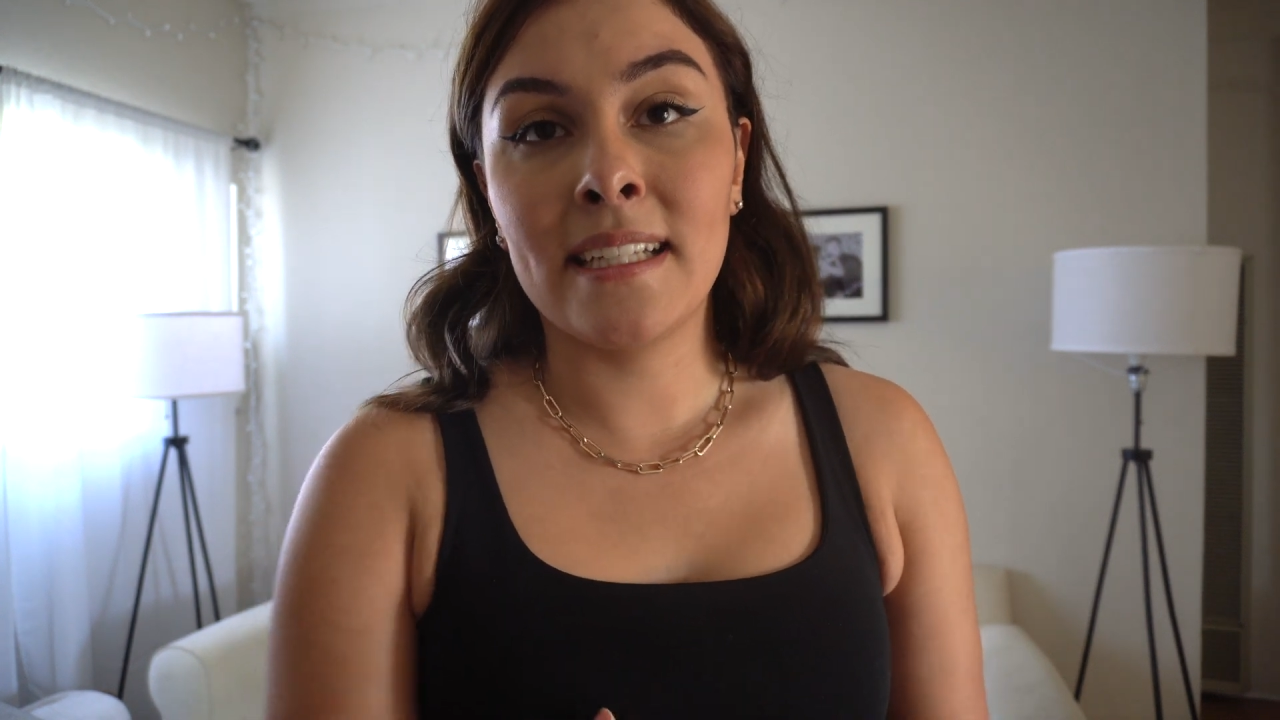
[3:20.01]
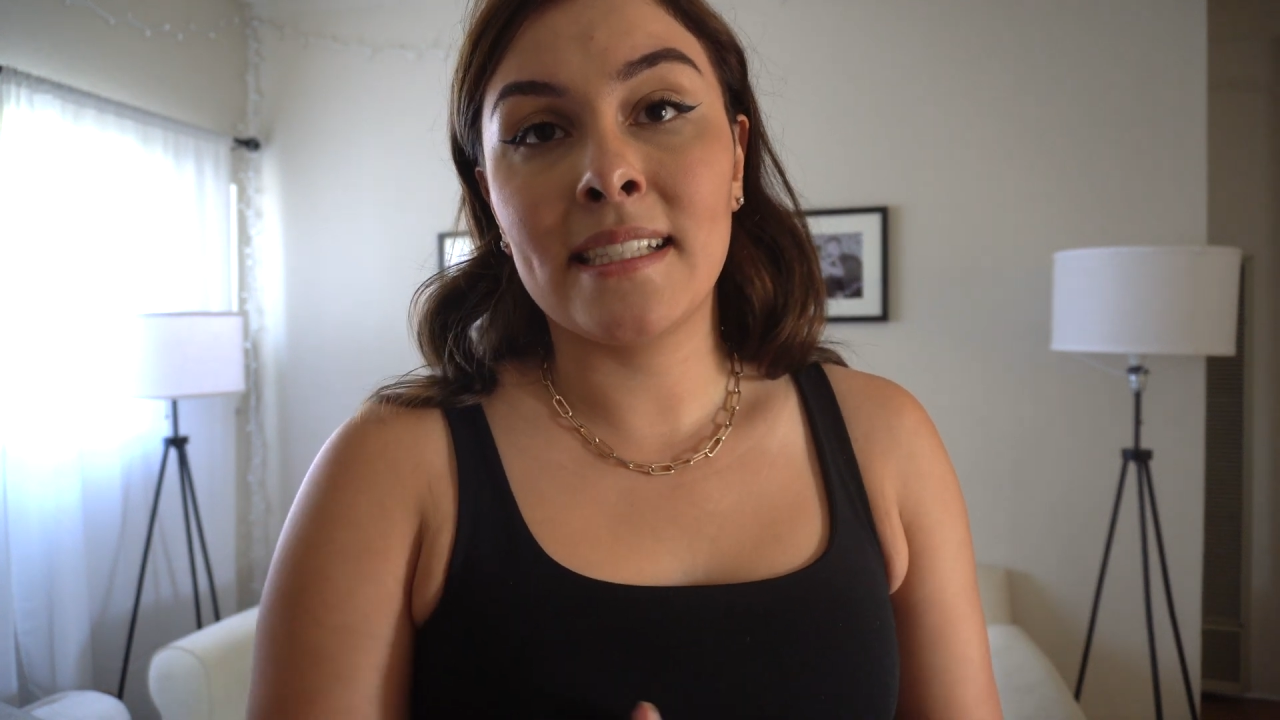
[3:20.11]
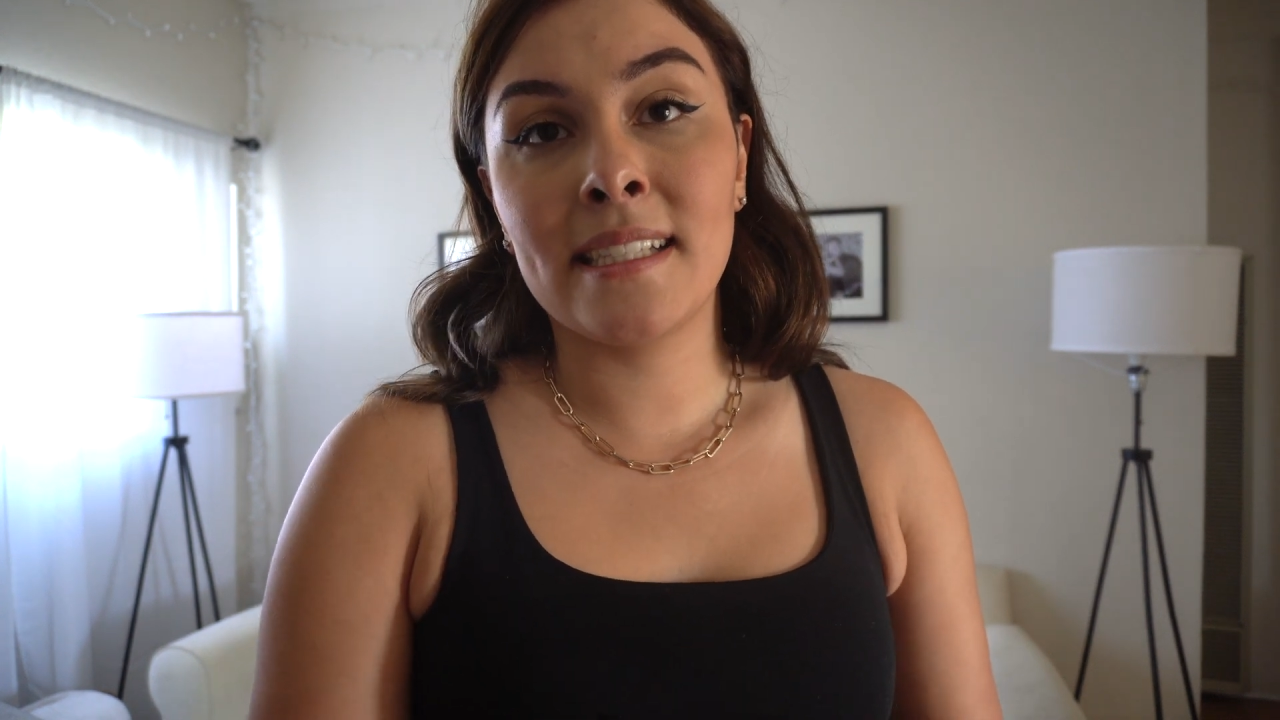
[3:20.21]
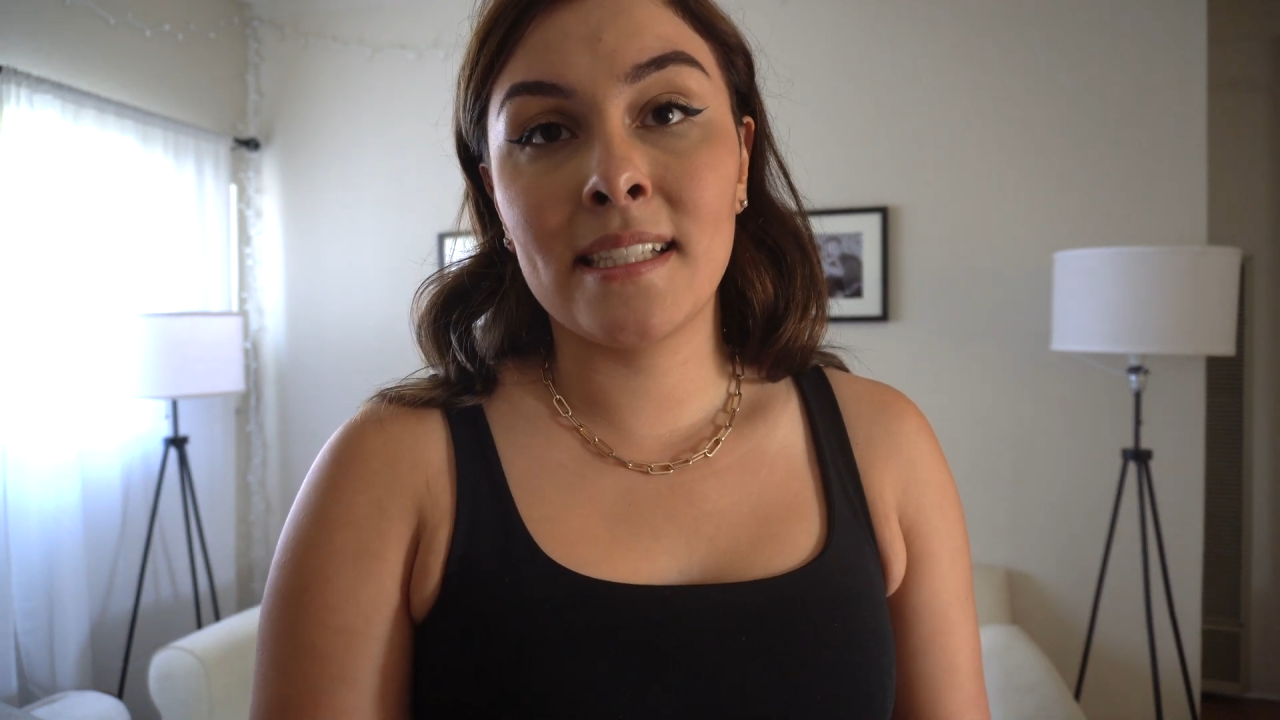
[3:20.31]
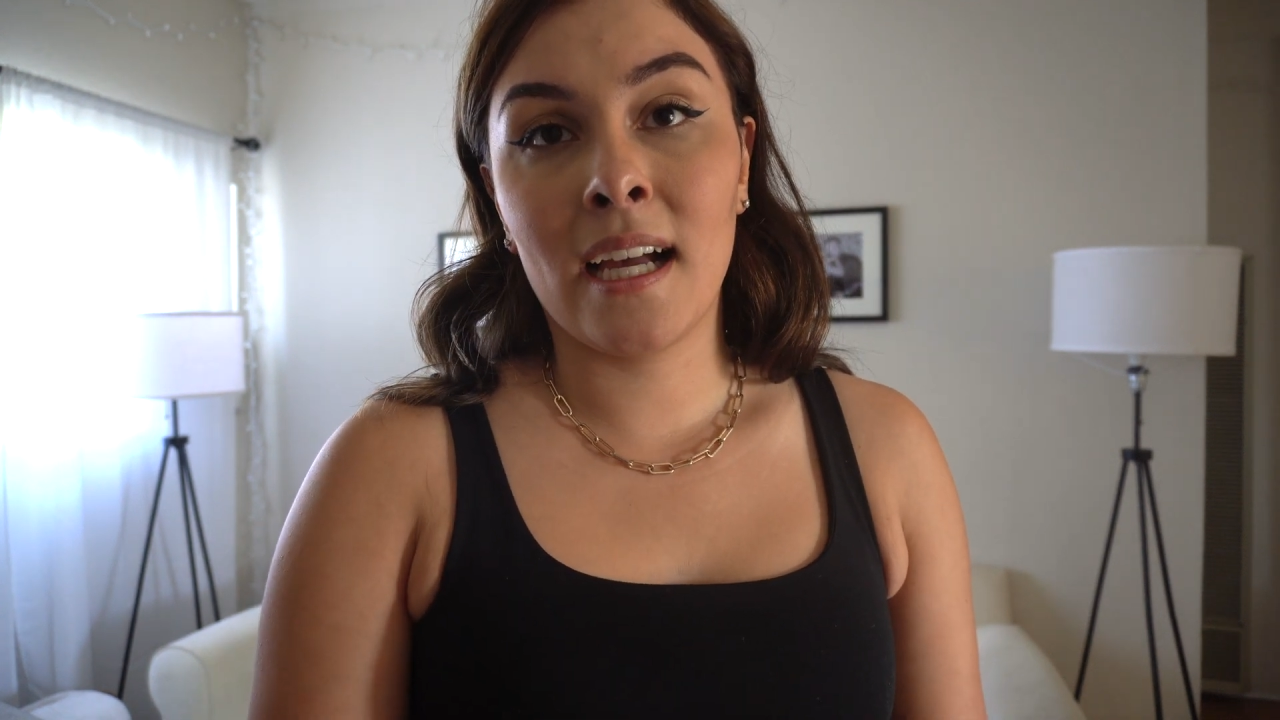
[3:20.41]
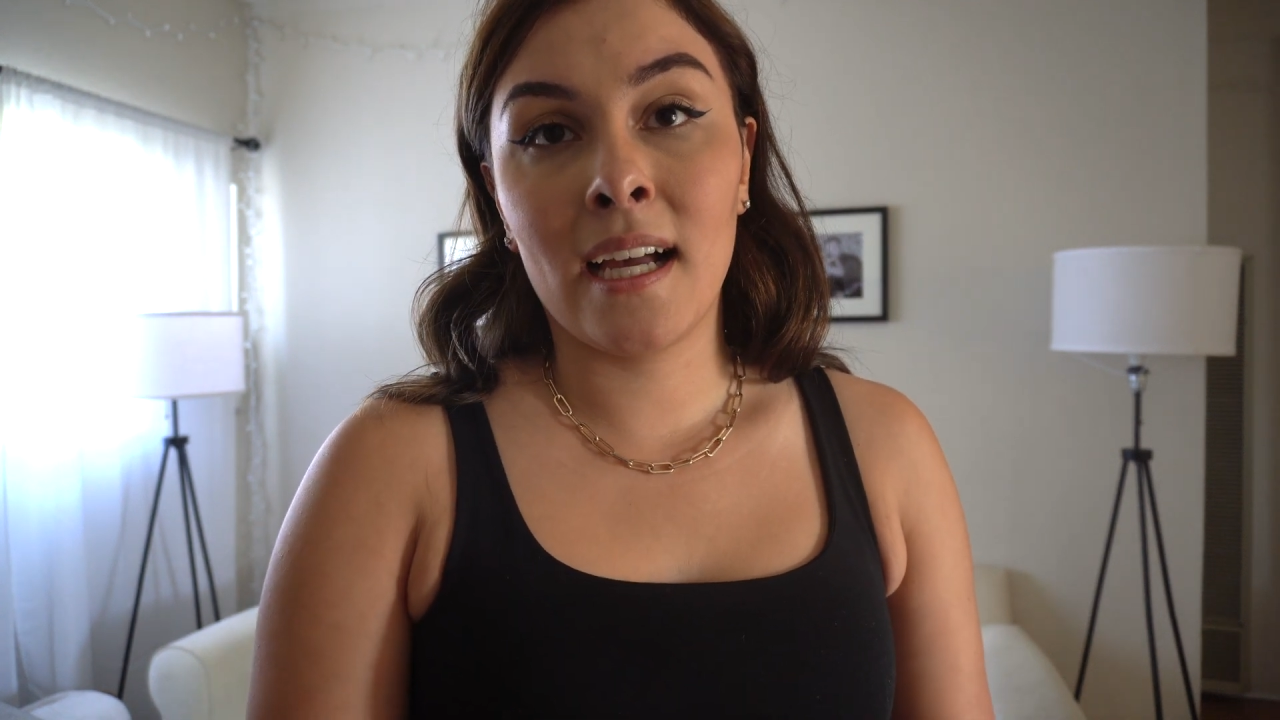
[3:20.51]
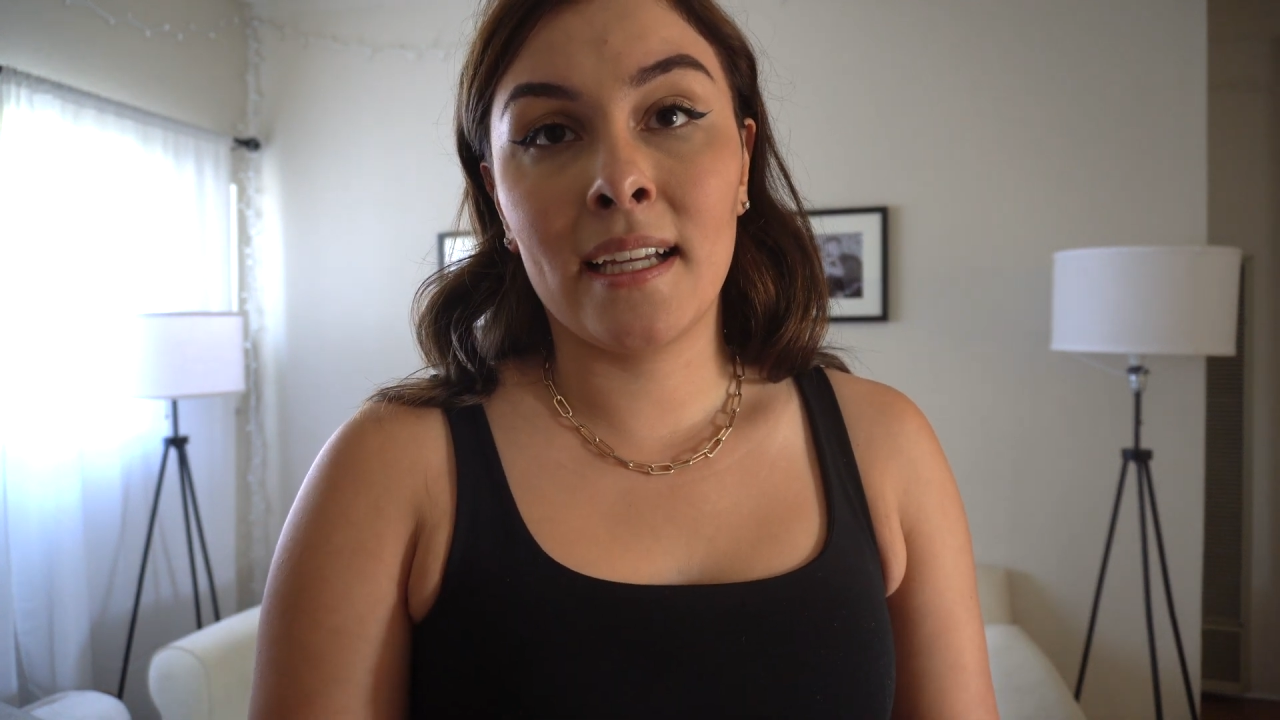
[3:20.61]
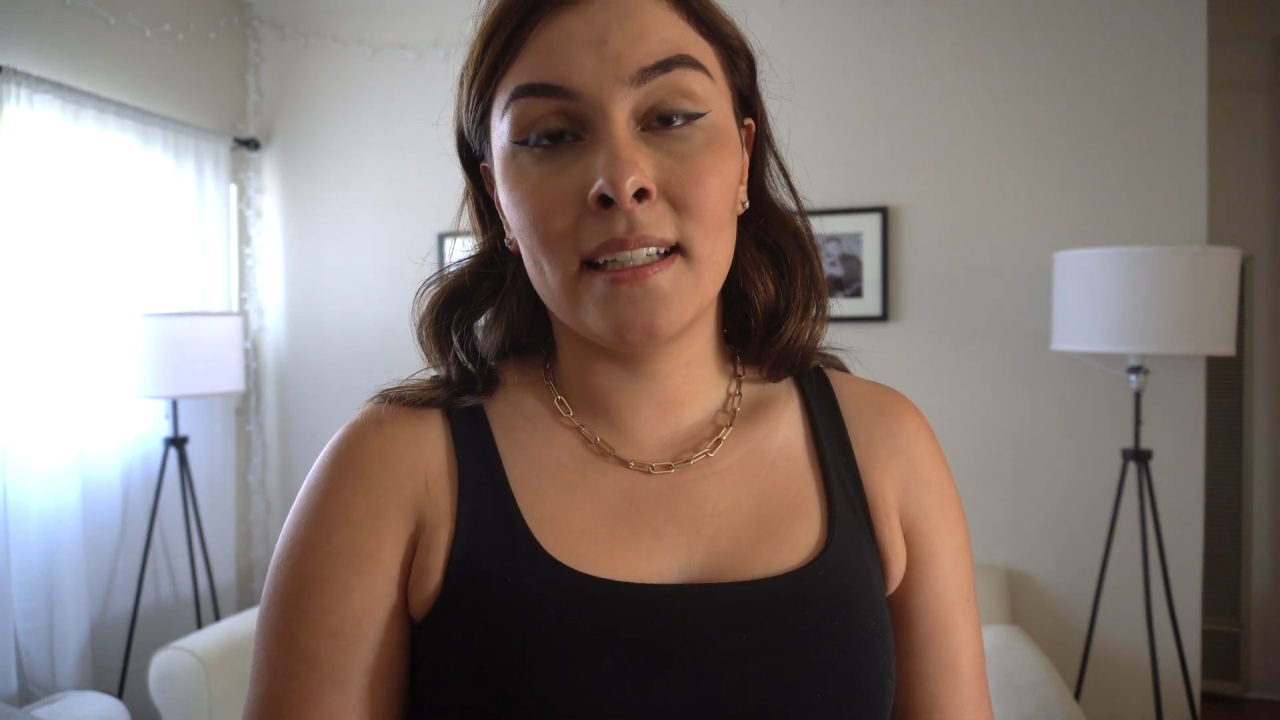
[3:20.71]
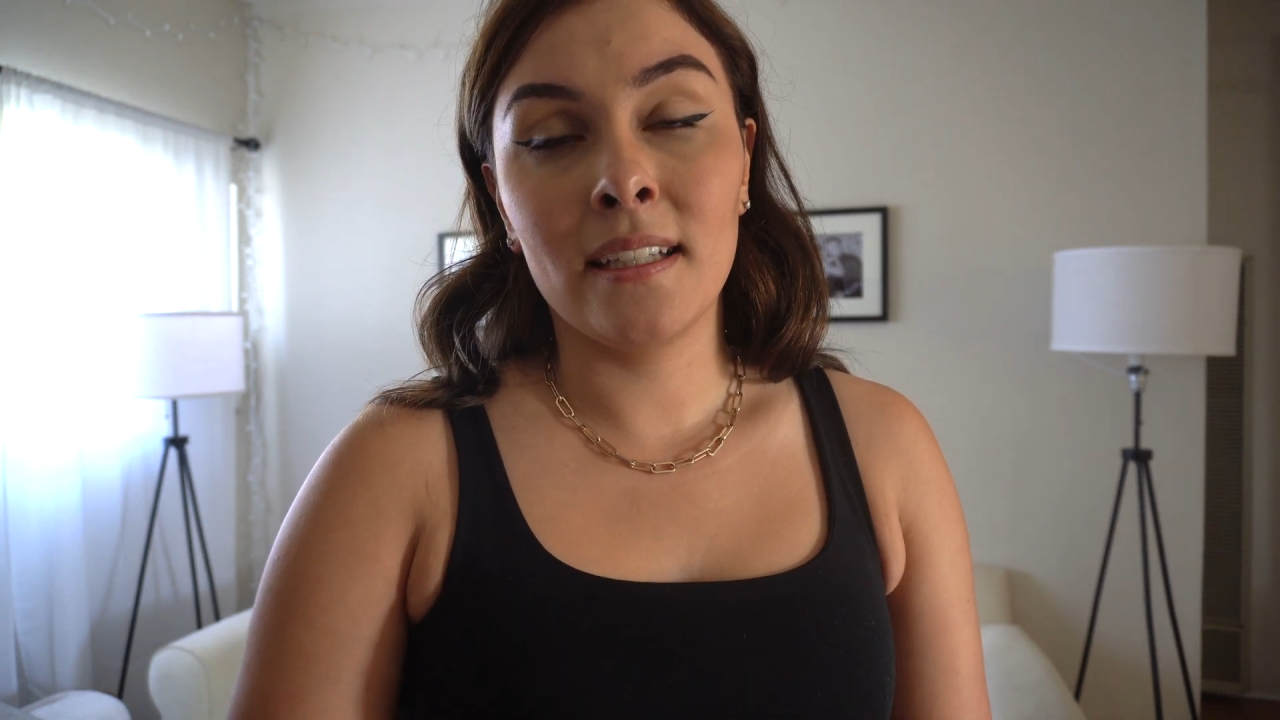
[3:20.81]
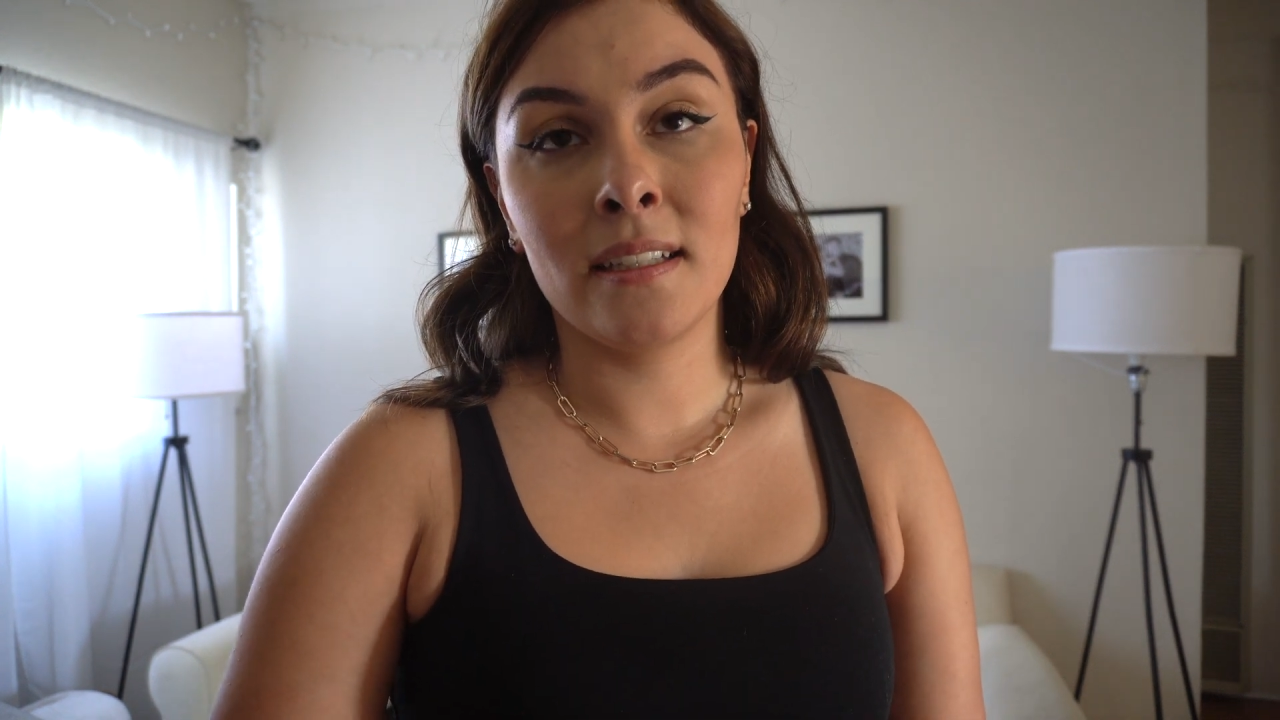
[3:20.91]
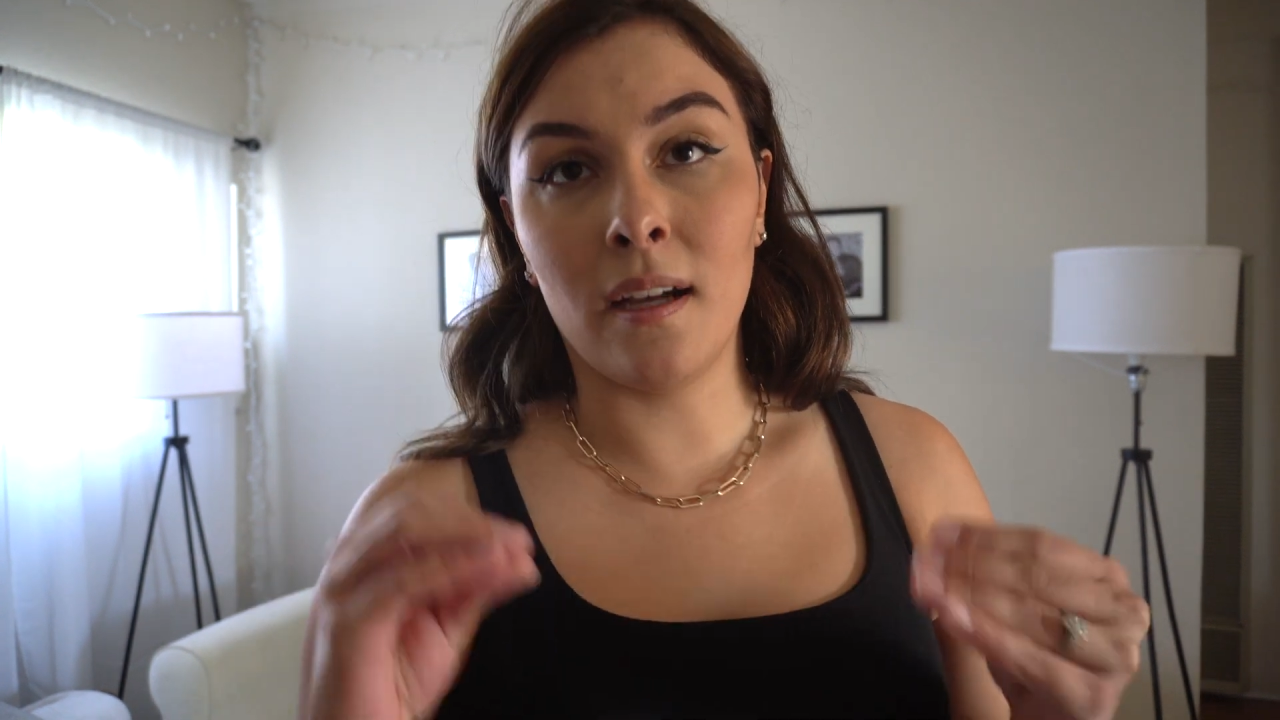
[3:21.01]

inside